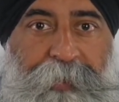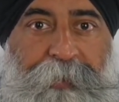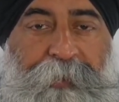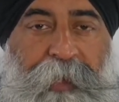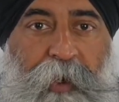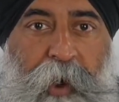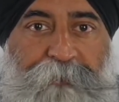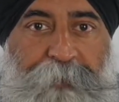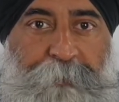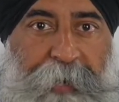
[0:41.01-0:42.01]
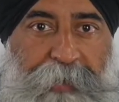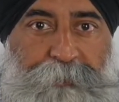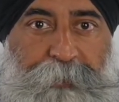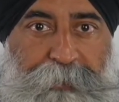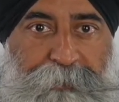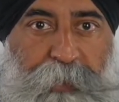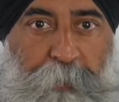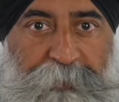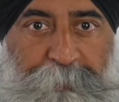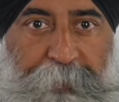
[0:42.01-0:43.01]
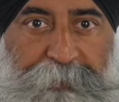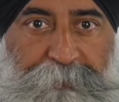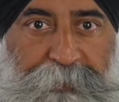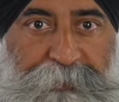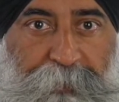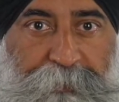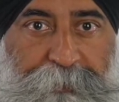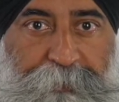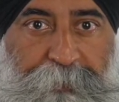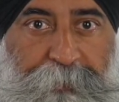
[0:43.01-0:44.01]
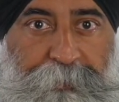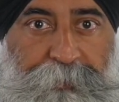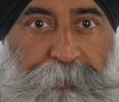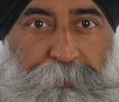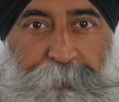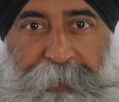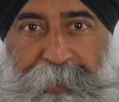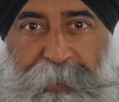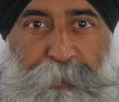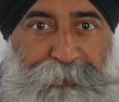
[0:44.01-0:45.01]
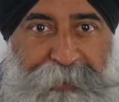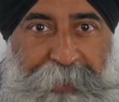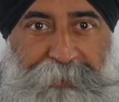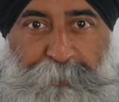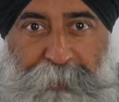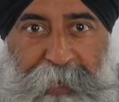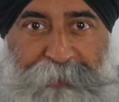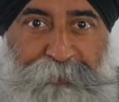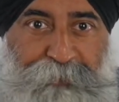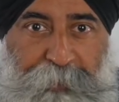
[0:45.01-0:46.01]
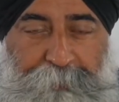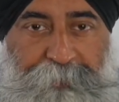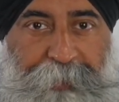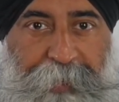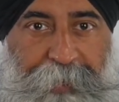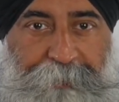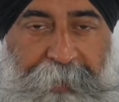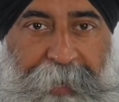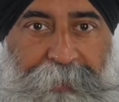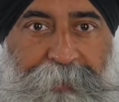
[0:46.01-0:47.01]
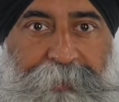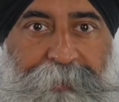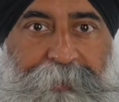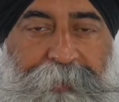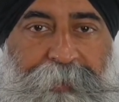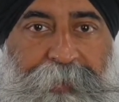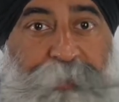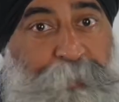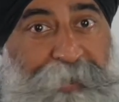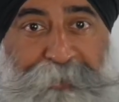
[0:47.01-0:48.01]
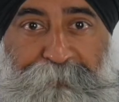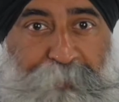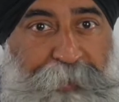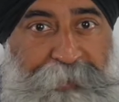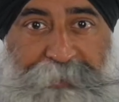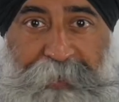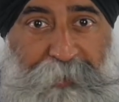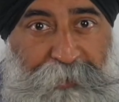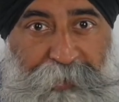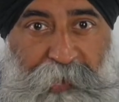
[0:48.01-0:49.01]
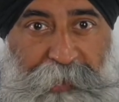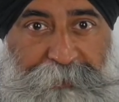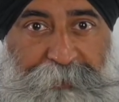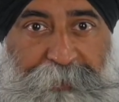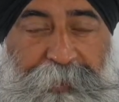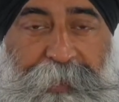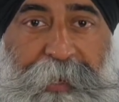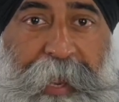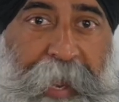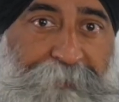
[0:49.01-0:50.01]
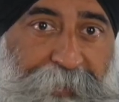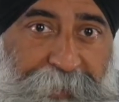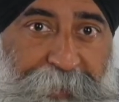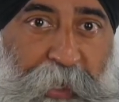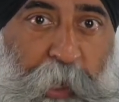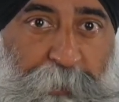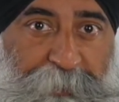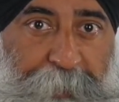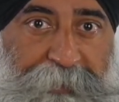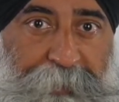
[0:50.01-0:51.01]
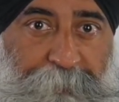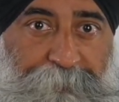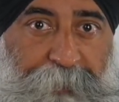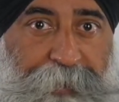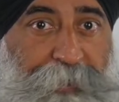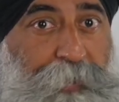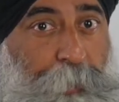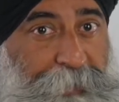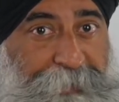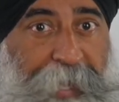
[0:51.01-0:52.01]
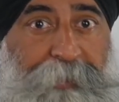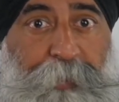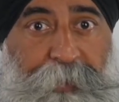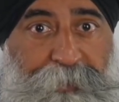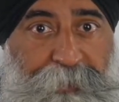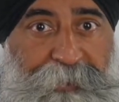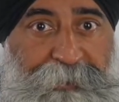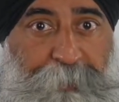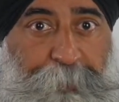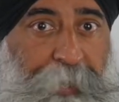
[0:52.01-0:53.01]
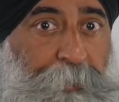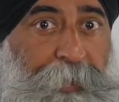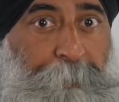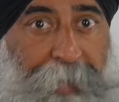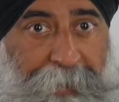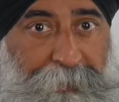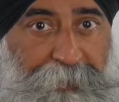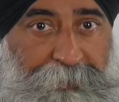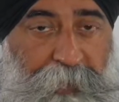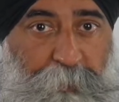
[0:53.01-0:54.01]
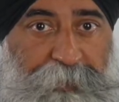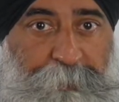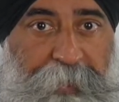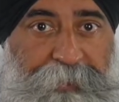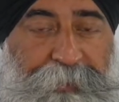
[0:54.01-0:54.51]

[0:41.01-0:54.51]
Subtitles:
Often buyers will use home inspection results to renegotiate the price or terms of the contract. You want to avoid this at all costs. Having done a home inspection up front, you know exactly what to anticipate when a buyer does a home inspection.